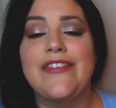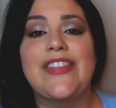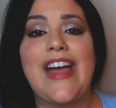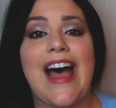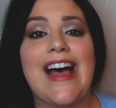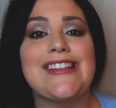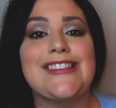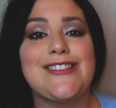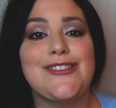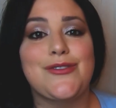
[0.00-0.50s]

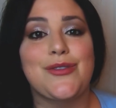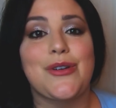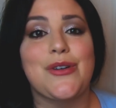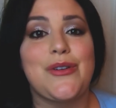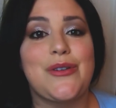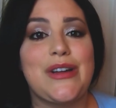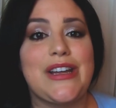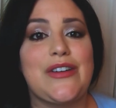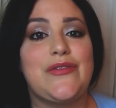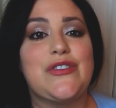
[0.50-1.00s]
That's
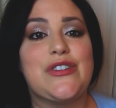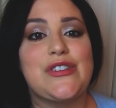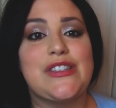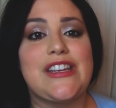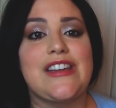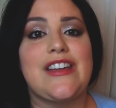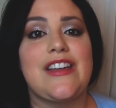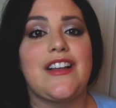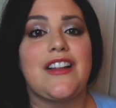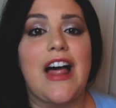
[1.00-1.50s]
true if you're
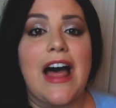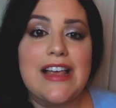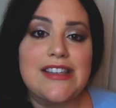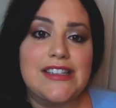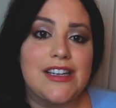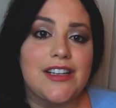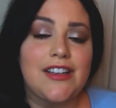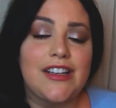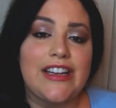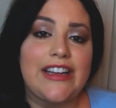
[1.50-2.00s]
singing
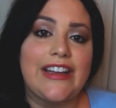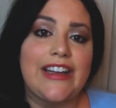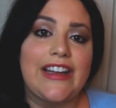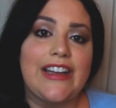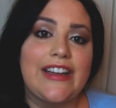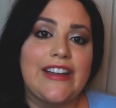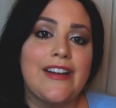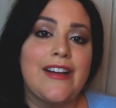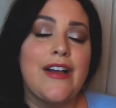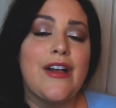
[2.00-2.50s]

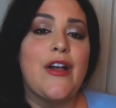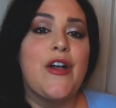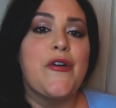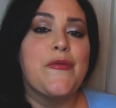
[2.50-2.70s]
classically,